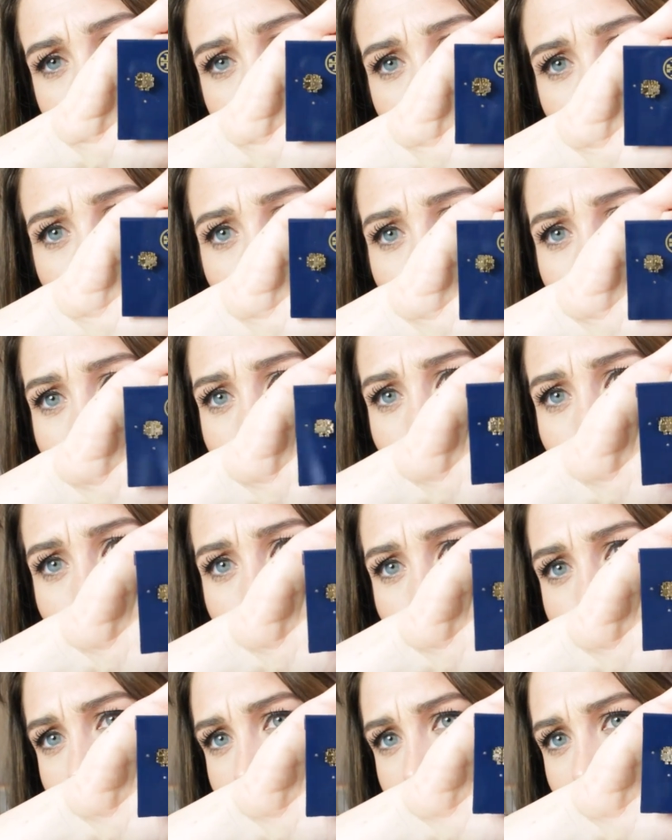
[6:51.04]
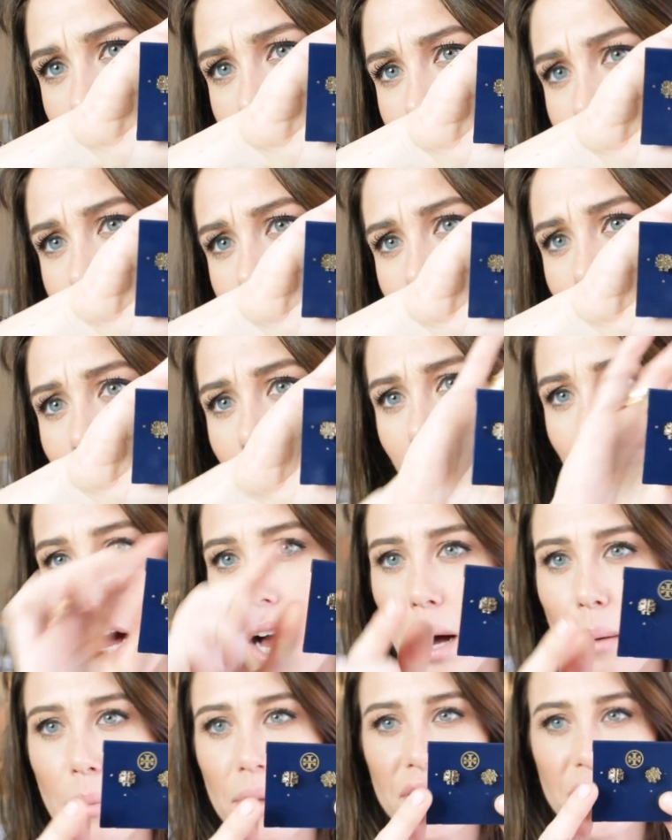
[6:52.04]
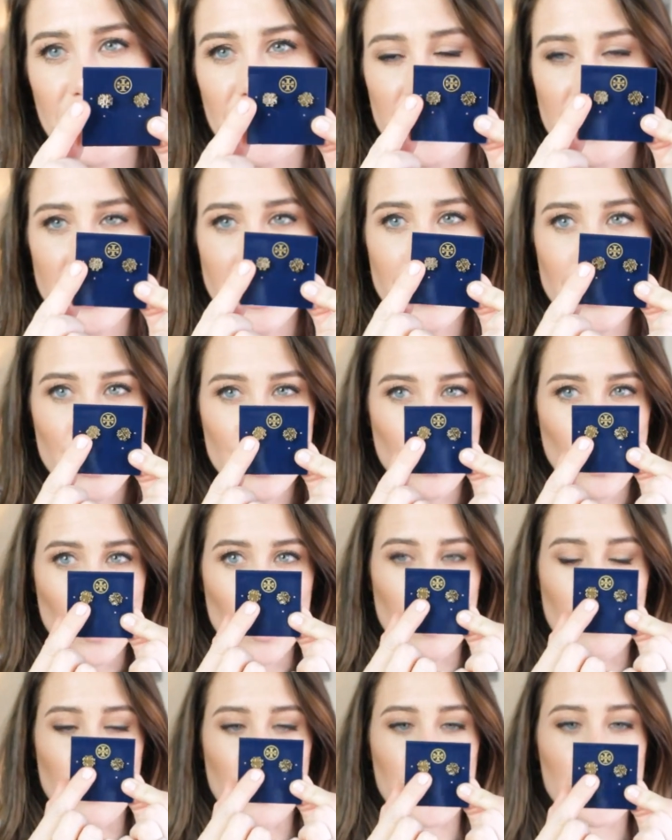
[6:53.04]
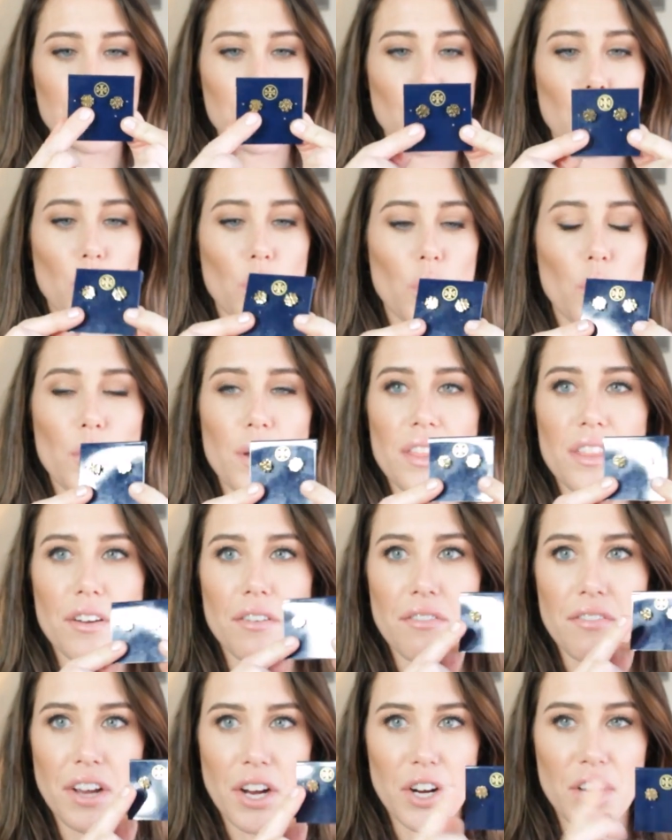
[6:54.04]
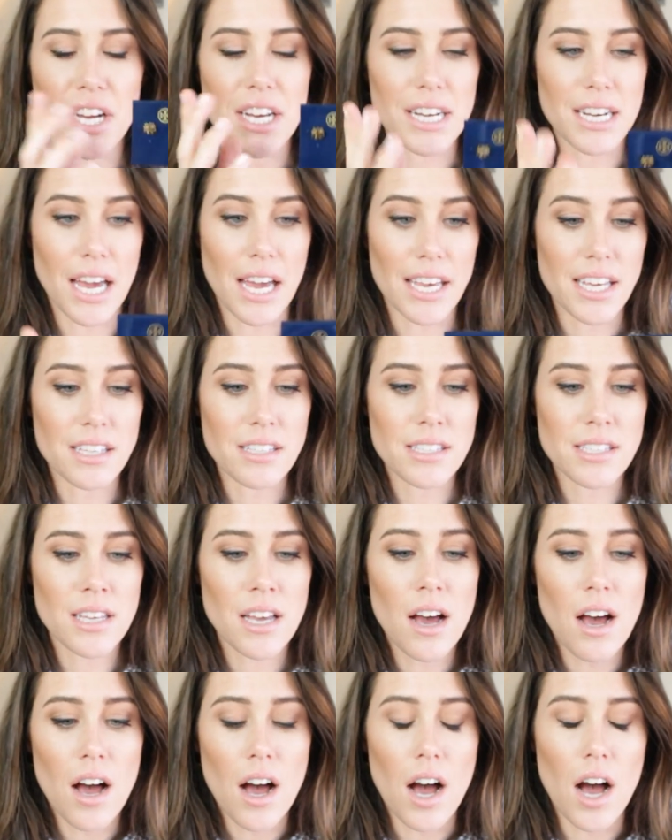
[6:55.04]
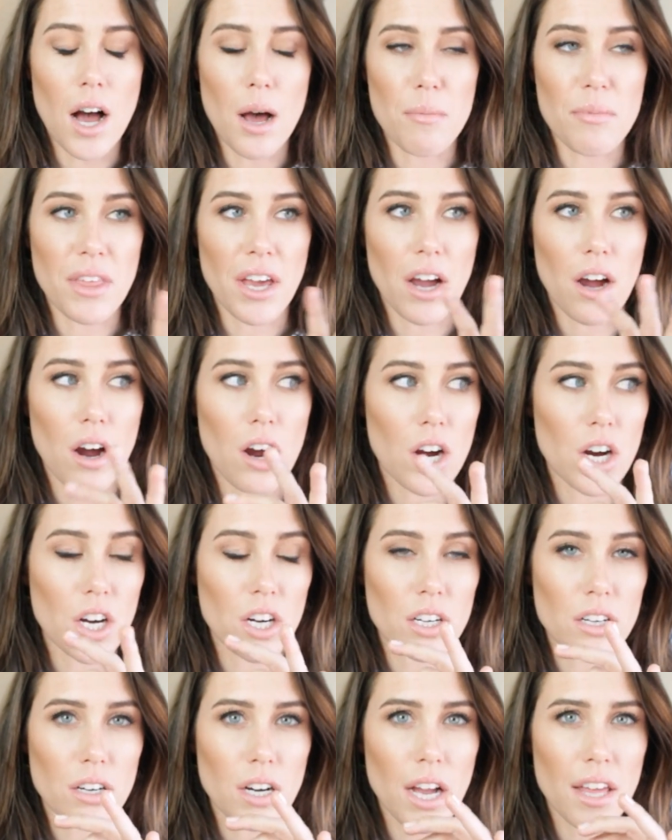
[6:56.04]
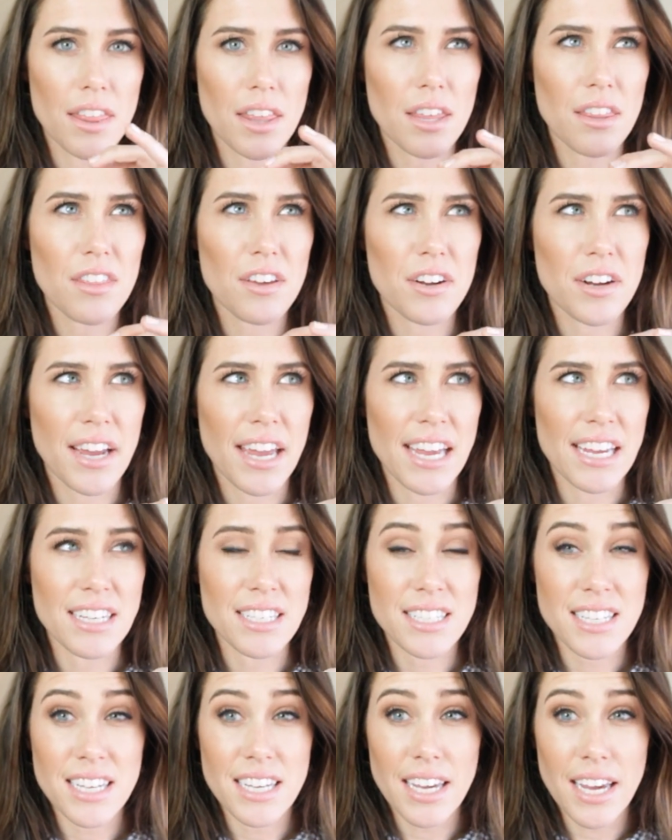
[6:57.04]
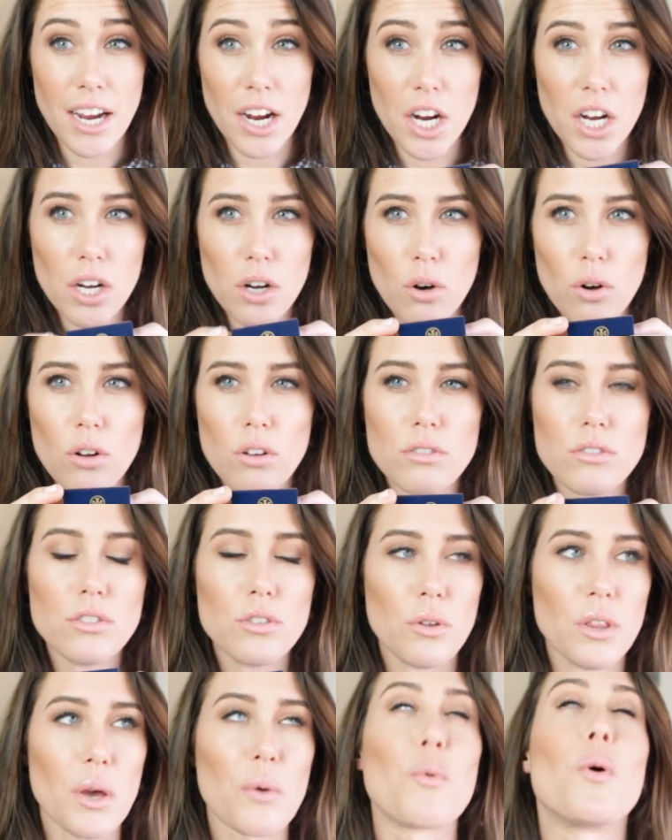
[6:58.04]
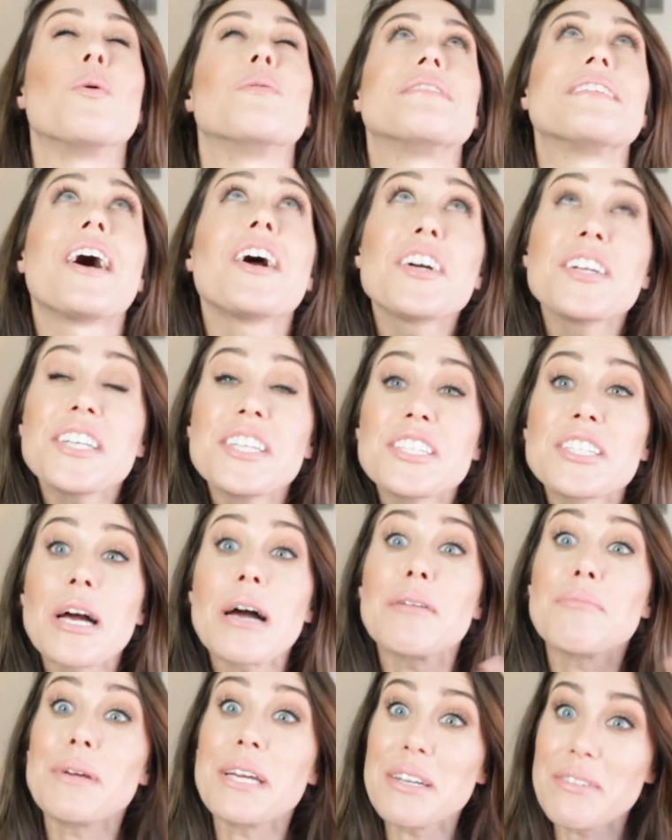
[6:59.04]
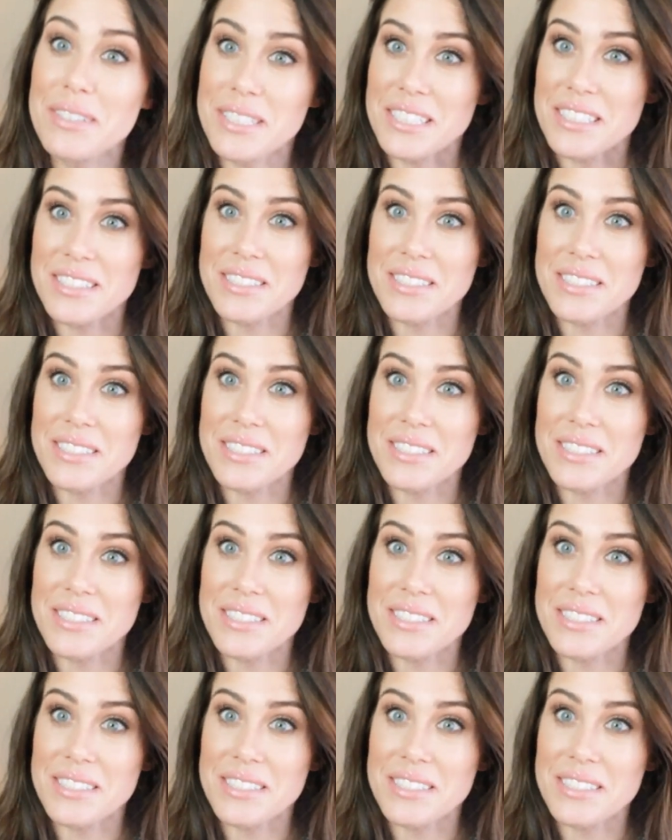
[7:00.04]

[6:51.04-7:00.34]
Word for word: small logo studs um, but they're just like the Tory Burch logo and they're very nice um, they are I think they're 18 karat gold so they won't tarnish on me which